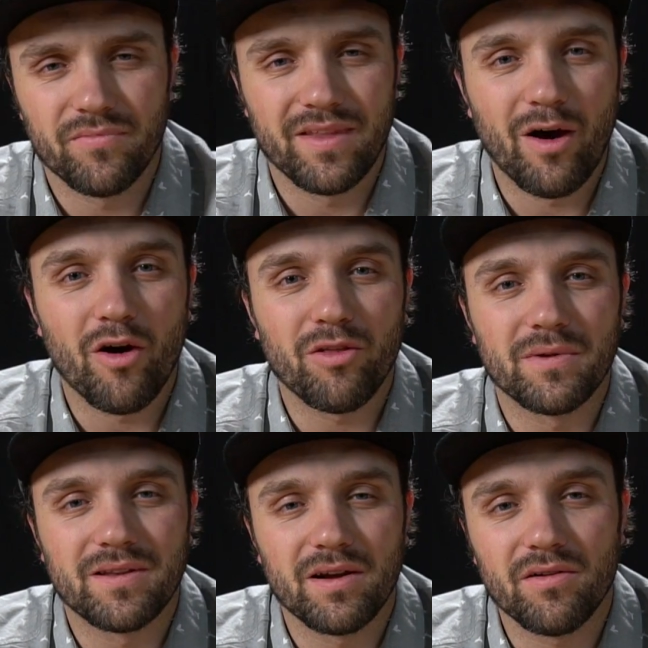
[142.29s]
Now, all the
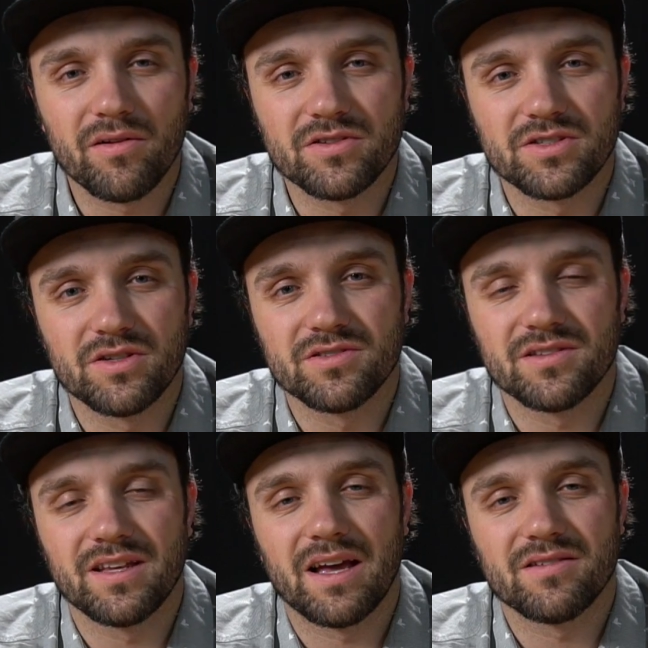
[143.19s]
materials used
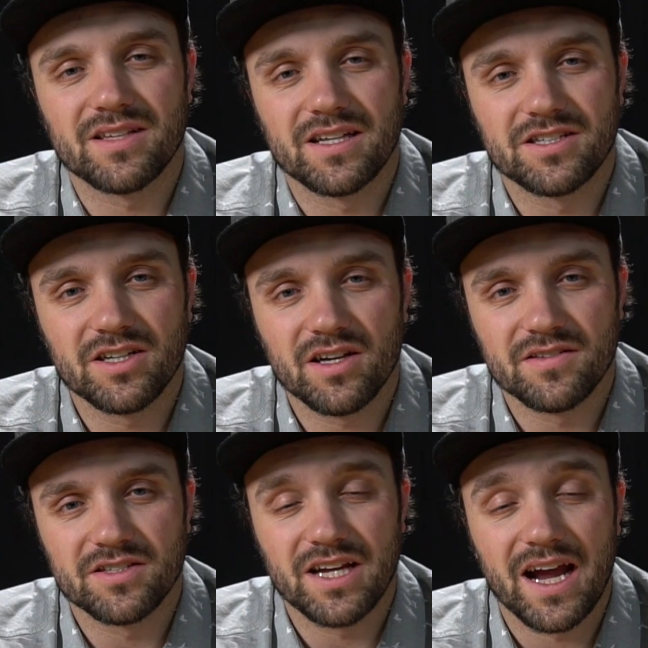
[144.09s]
on the outside shell of
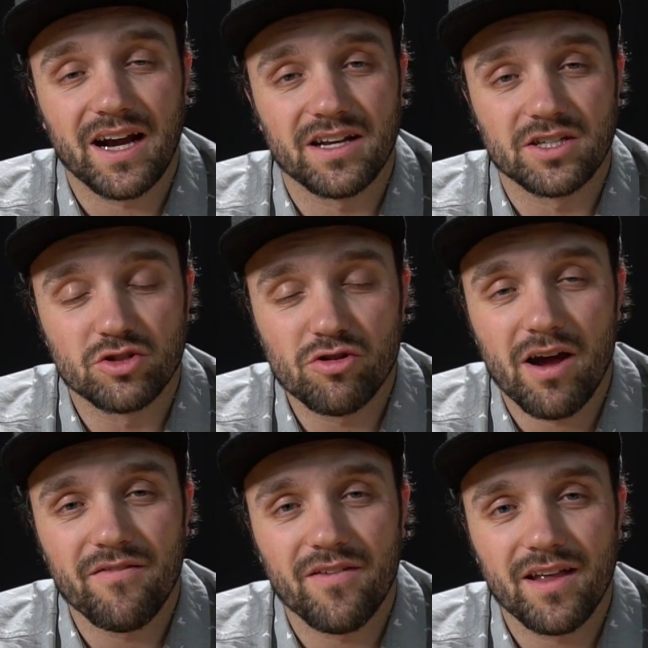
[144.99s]
this jacket is
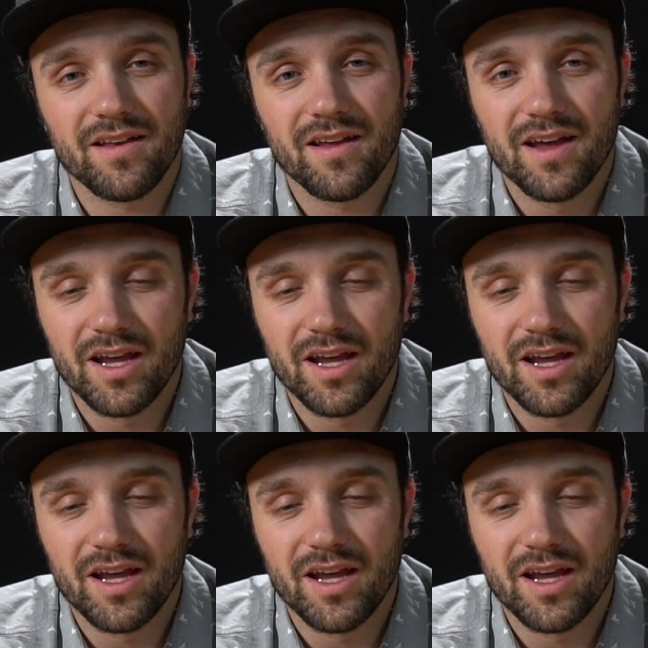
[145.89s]
dry vent.